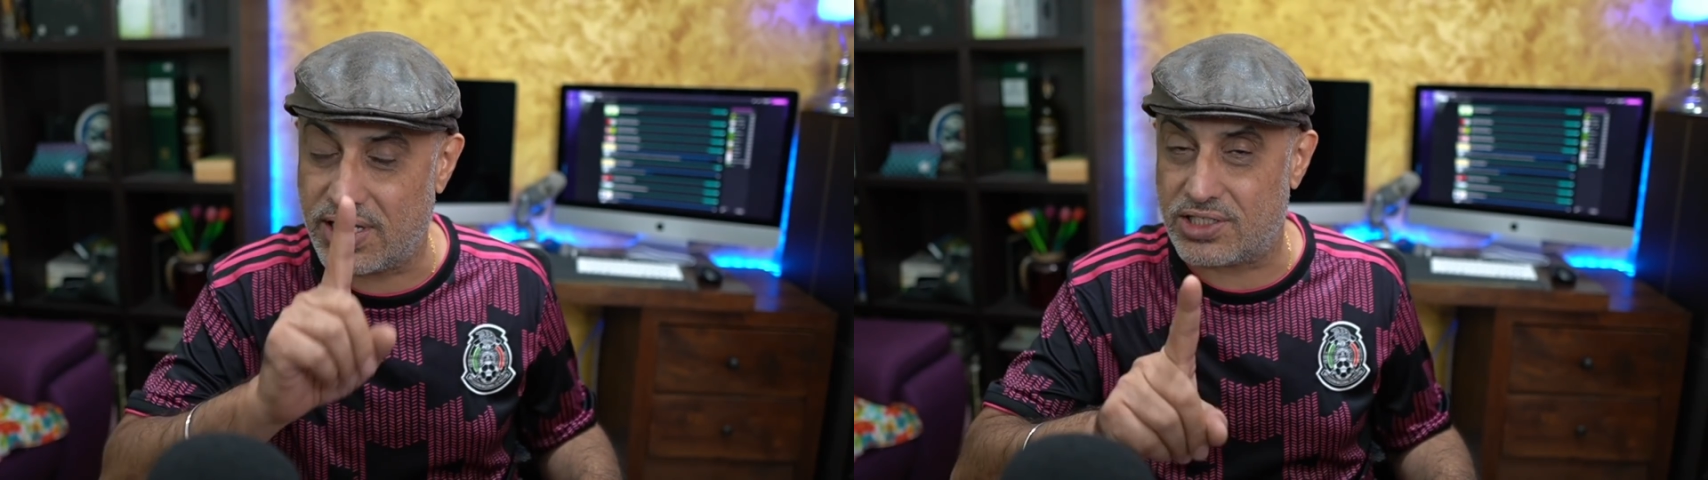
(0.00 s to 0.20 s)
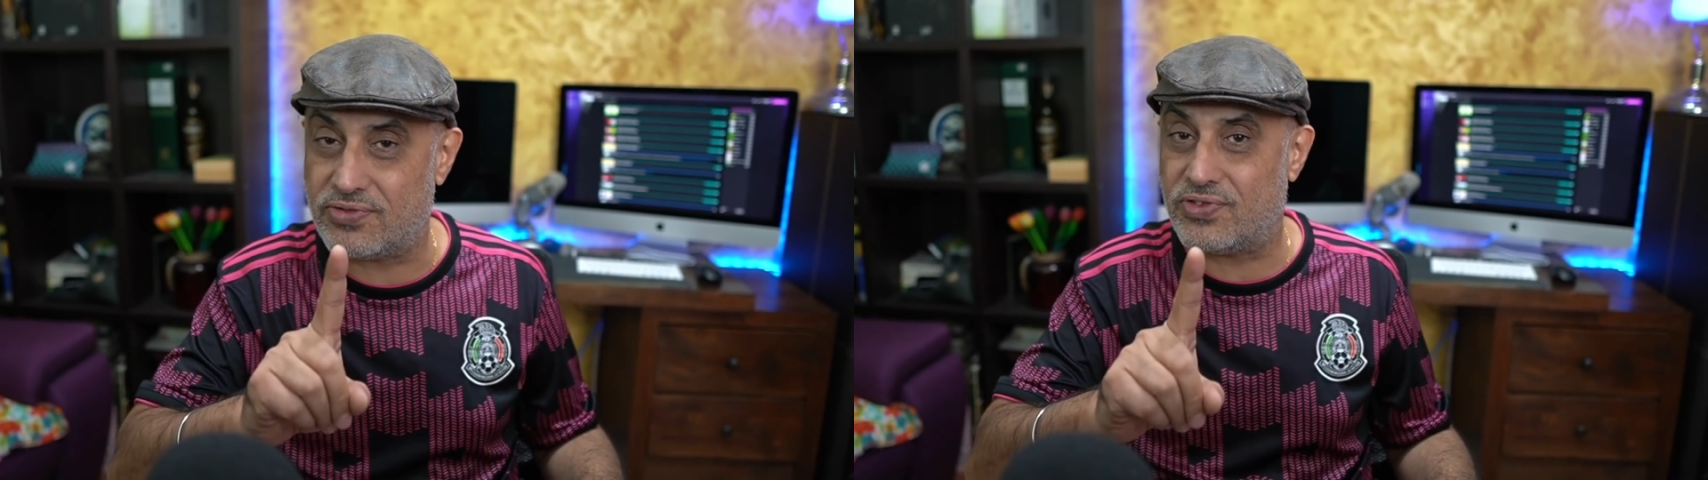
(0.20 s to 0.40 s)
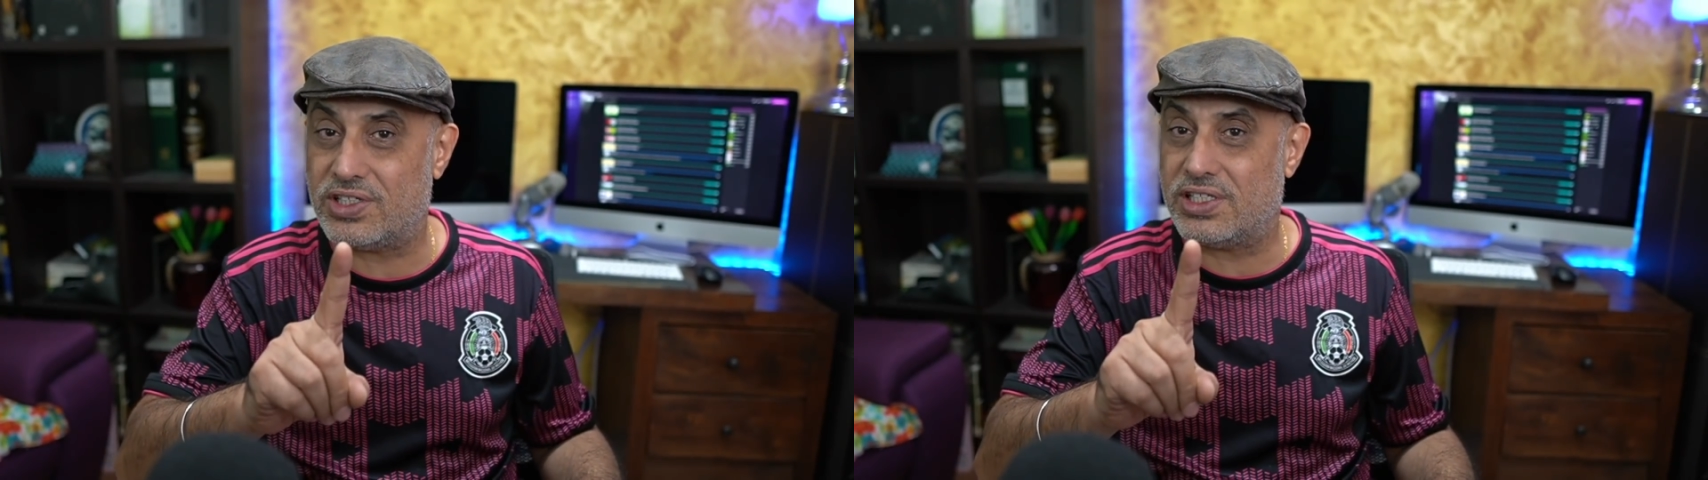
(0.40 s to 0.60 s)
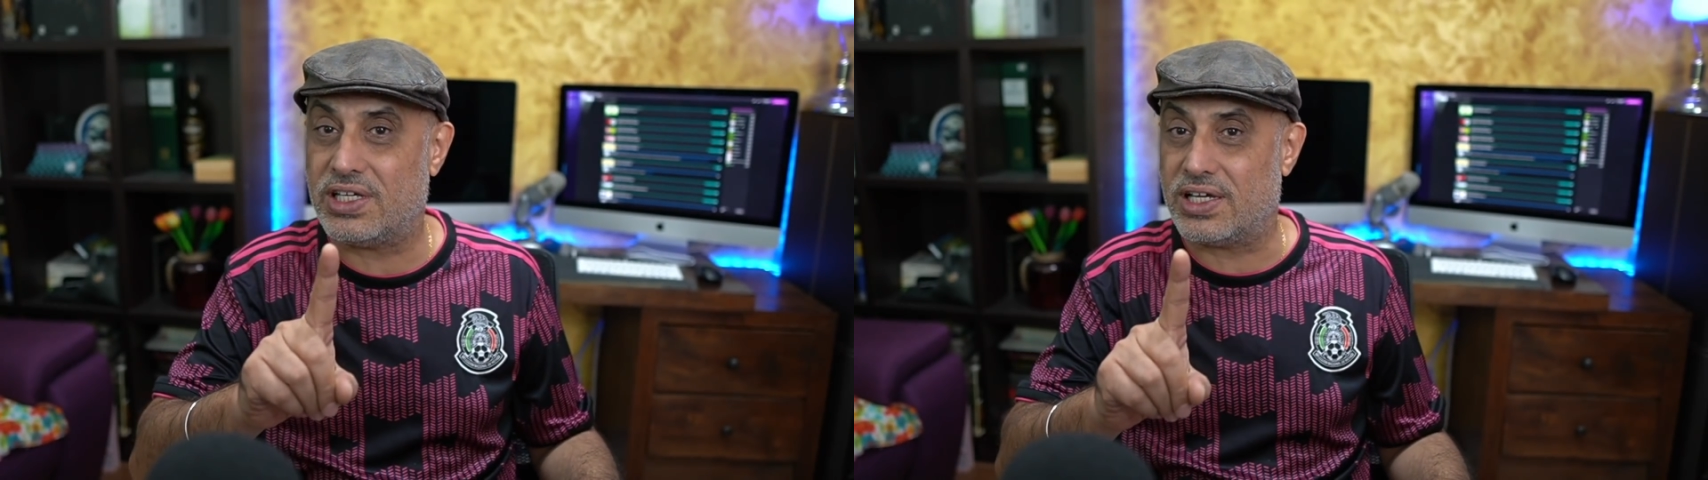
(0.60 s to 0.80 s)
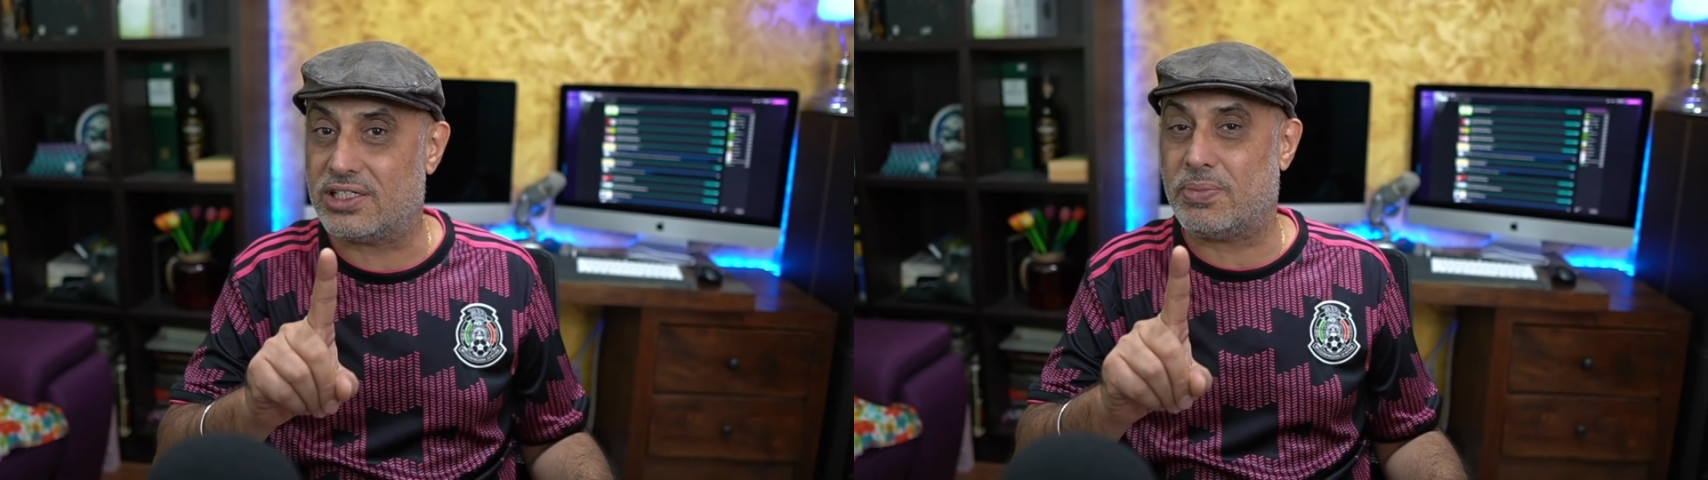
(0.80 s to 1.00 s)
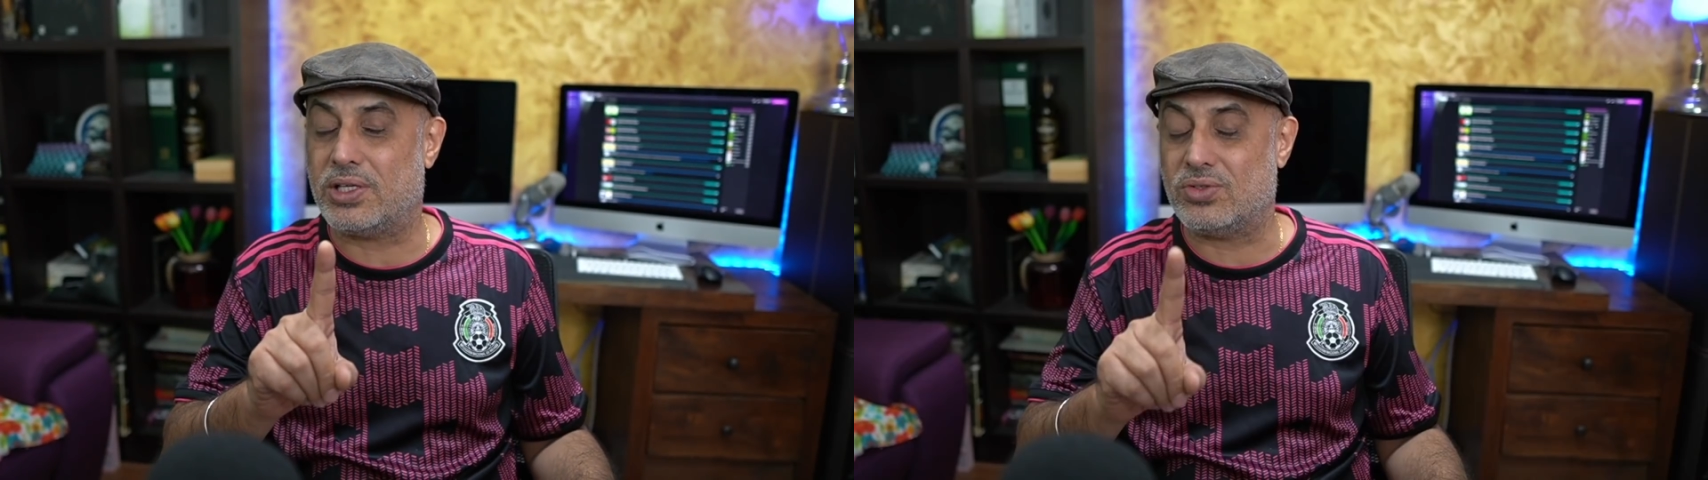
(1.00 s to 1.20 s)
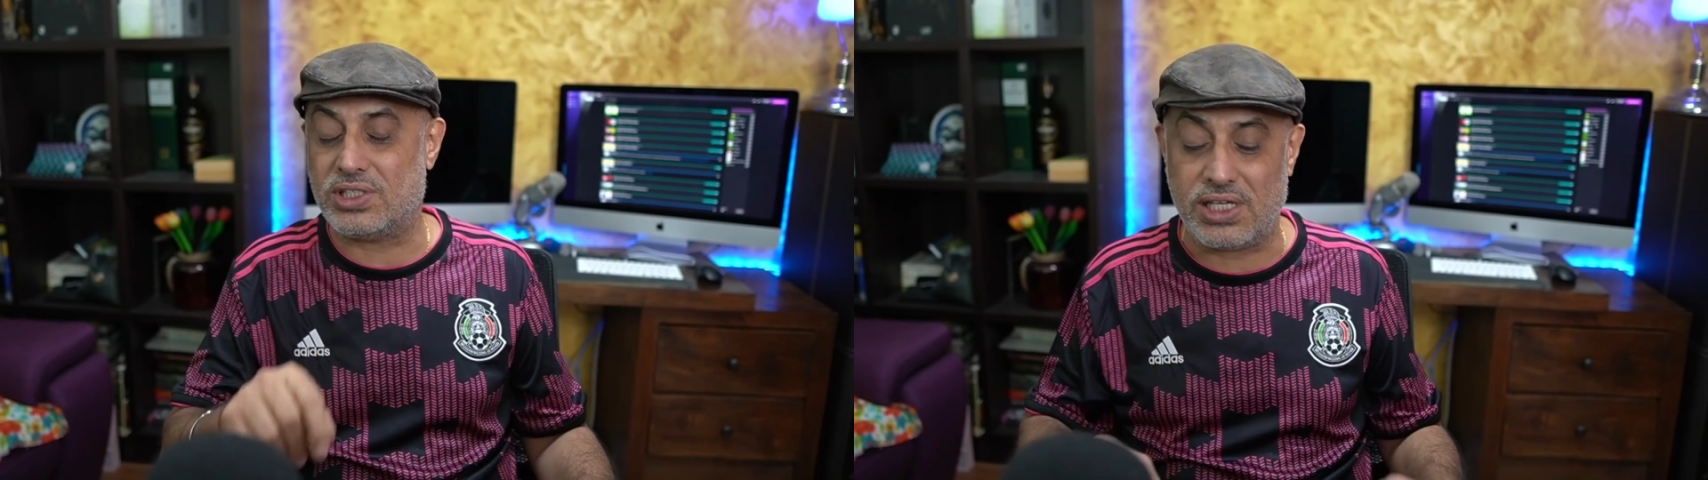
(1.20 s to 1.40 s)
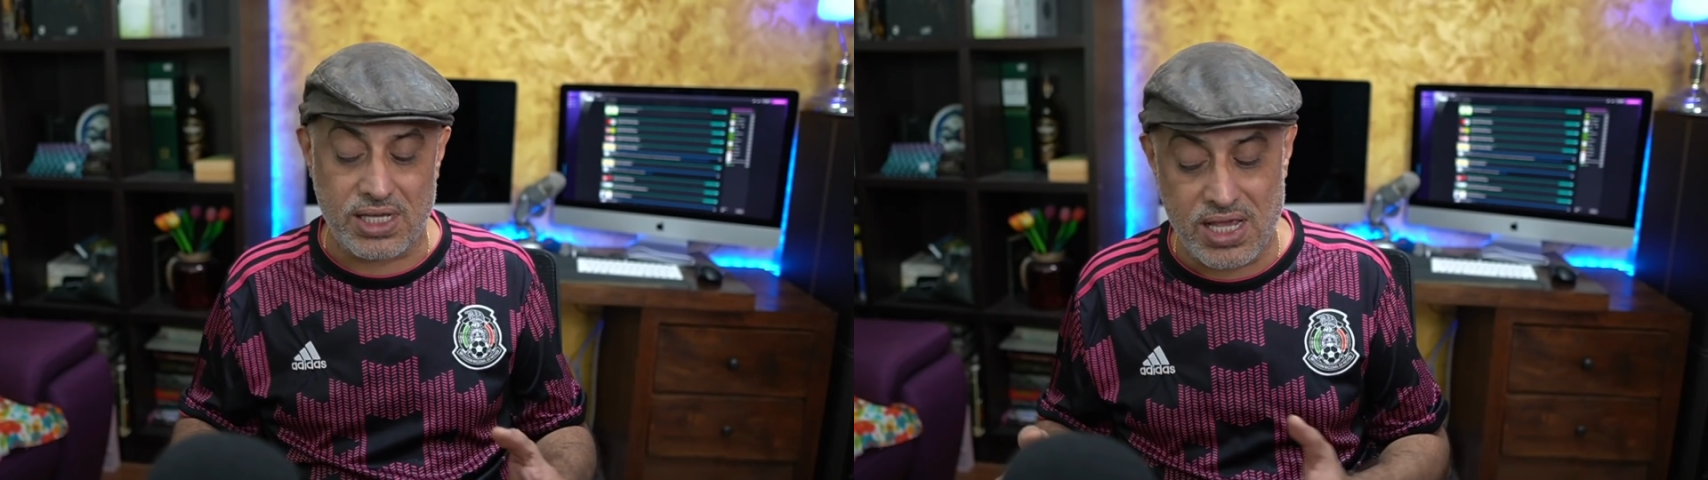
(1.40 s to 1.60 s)
That's the first thing I expect to
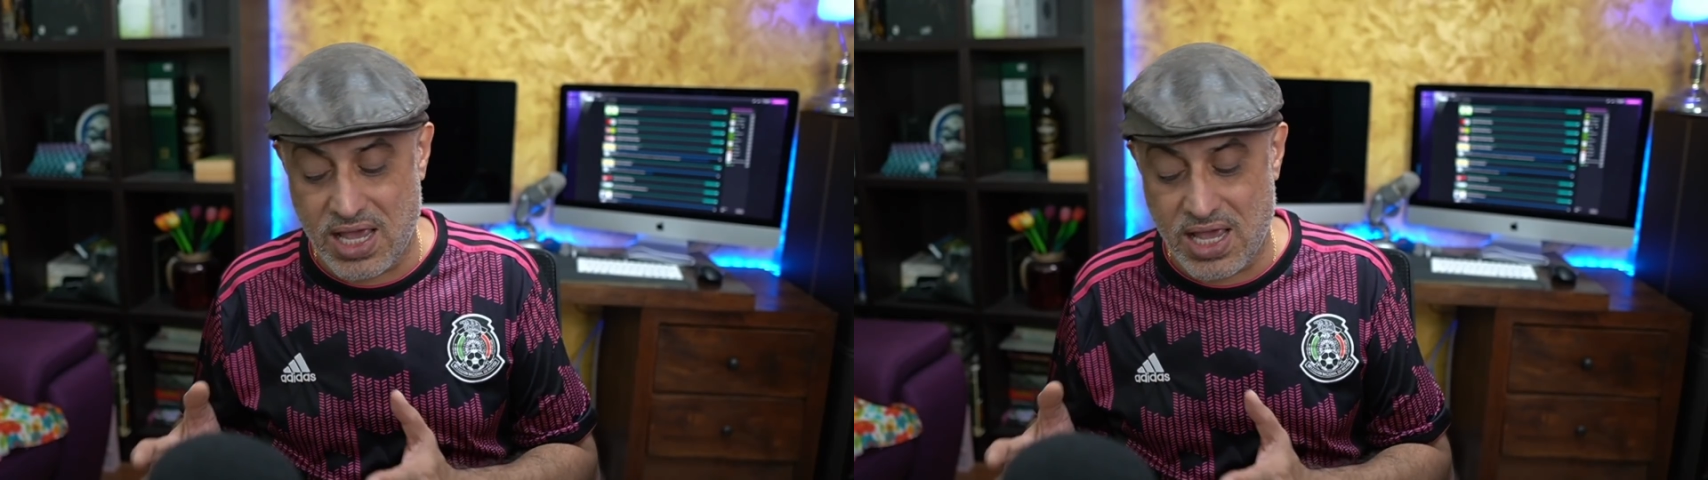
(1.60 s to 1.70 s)
see.